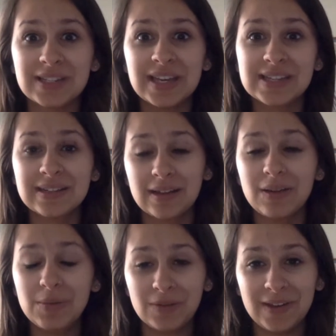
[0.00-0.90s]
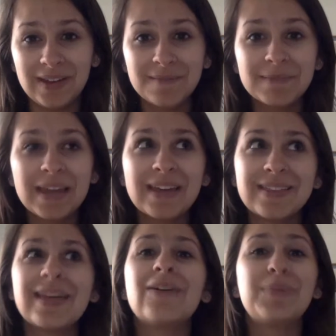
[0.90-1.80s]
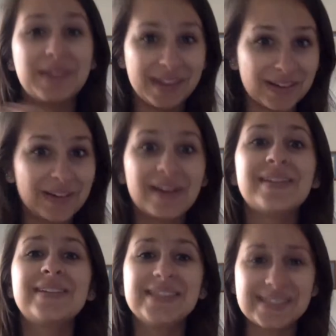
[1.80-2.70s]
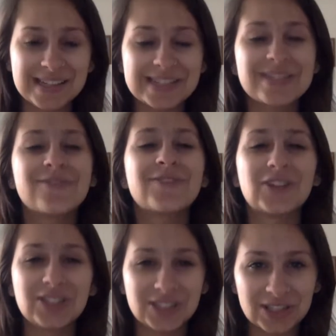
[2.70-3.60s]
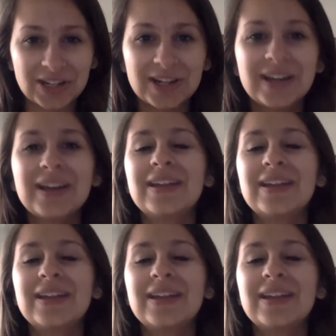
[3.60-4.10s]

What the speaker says: He has another movie that will be later on this list for sure.